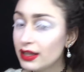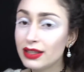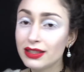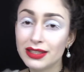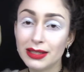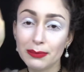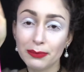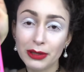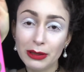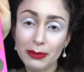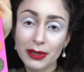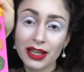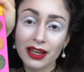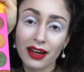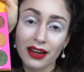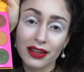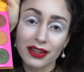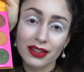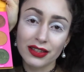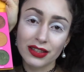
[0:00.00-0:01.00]
Simply
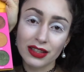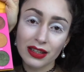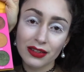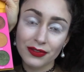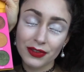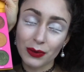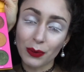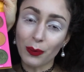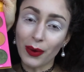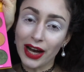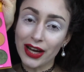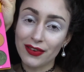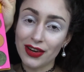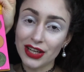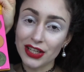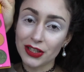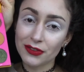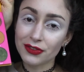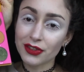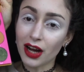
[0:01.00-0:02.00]
because of the wide
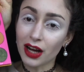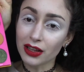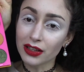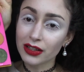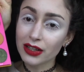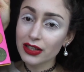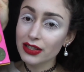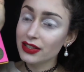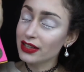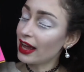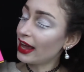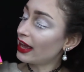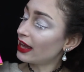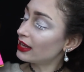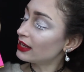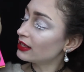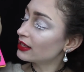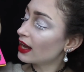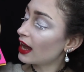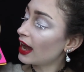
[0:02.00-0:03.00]
range of colors
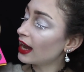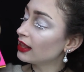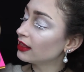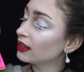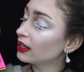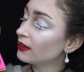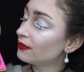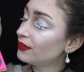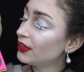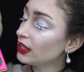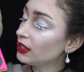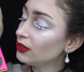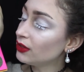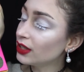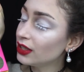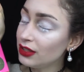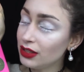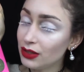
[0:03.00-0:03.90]
and I love that you can